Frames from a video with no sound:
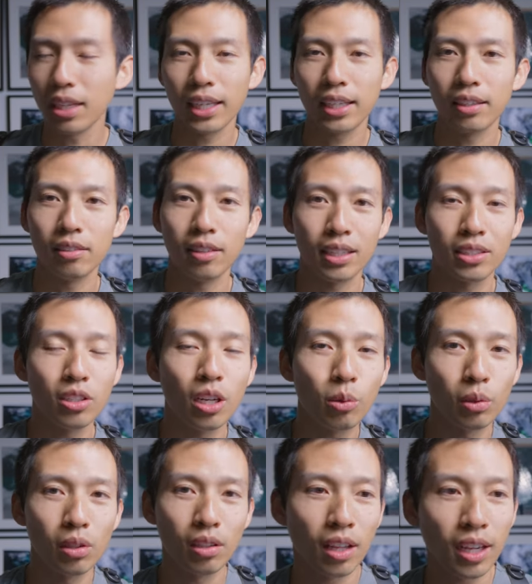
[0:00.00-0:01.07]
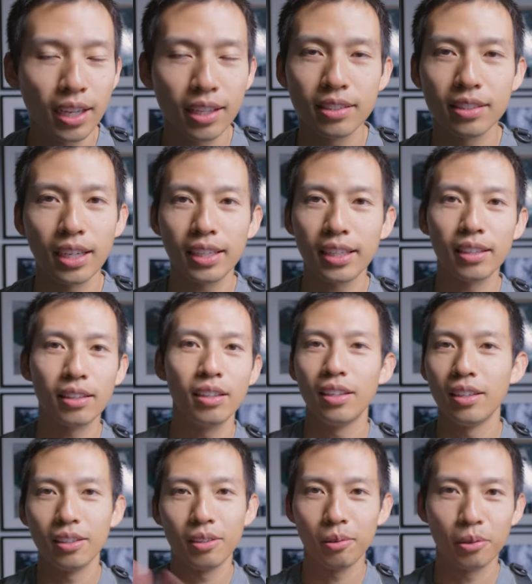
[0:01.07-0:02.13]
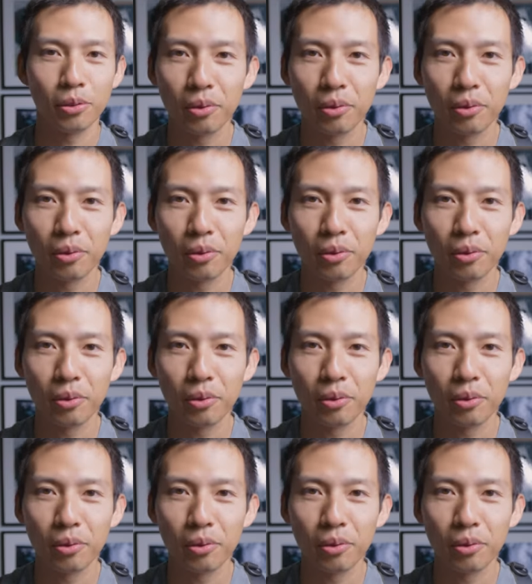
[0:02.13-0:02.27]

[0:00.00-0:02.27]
I can like talk with clients, I can, you know,